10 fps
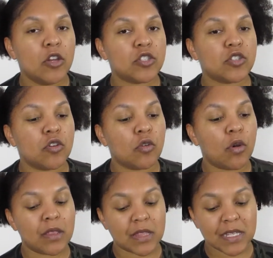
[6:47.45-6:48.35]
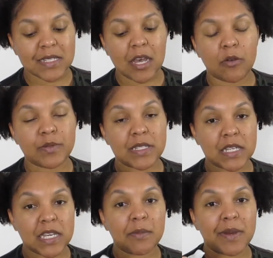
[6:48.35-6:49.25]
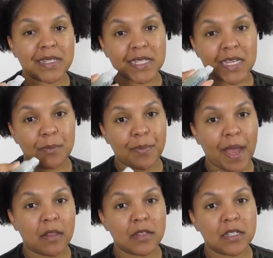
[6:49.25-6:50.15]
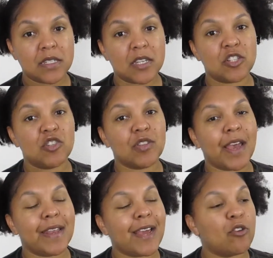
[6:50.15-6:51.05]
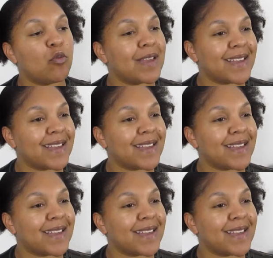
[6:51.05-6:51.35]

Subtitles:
So this helps to keep my skin balanced so that I don't